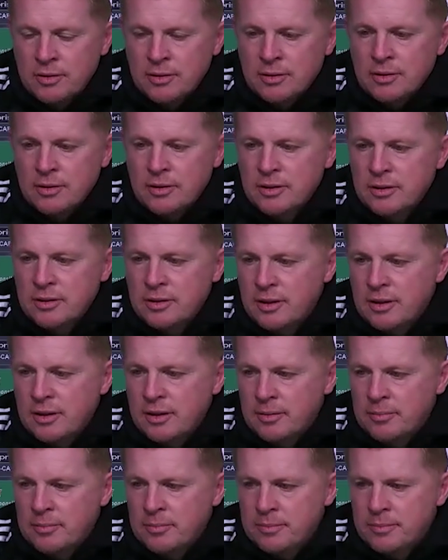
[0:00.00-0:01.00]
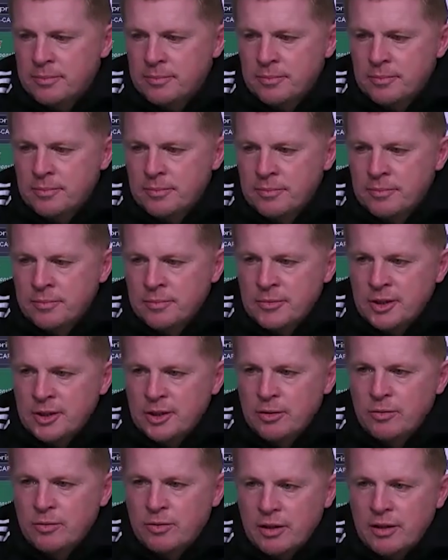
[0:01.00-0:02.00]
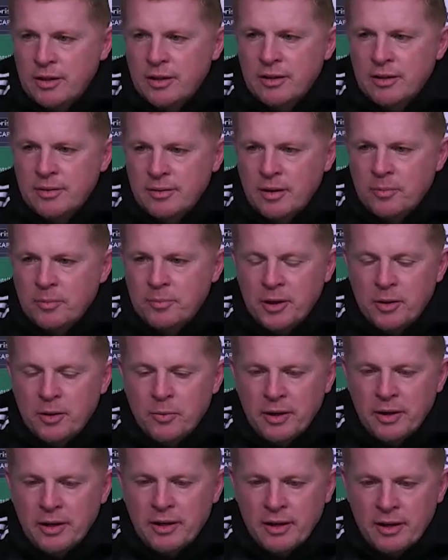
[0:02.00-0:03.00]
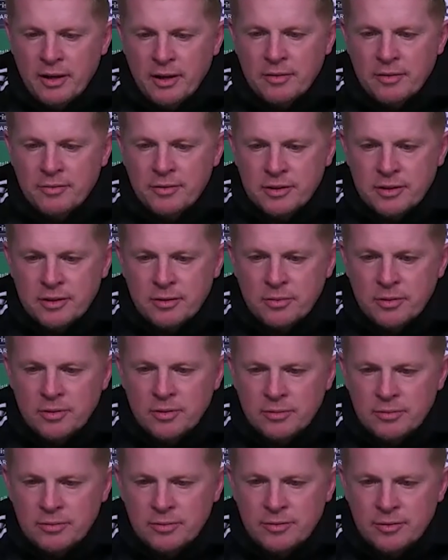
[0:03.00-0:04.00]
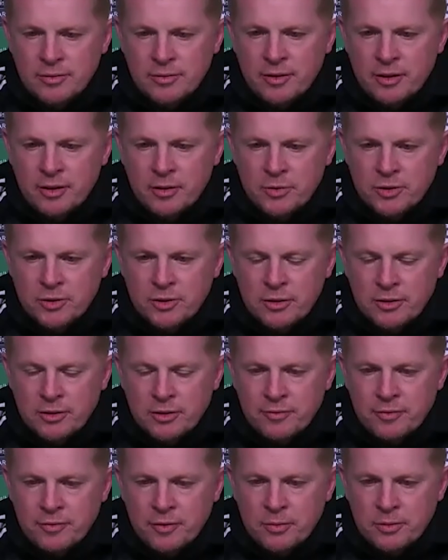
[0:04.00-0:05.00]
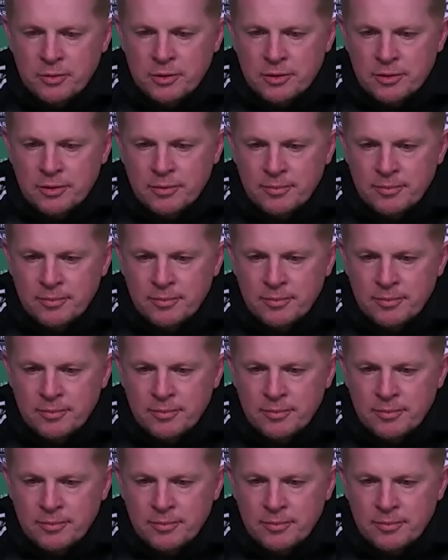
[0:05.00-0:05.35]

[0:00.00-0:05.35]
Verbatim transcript: And, um, you know, got a, a big week ahead of us that we're, we're very much looking forward to.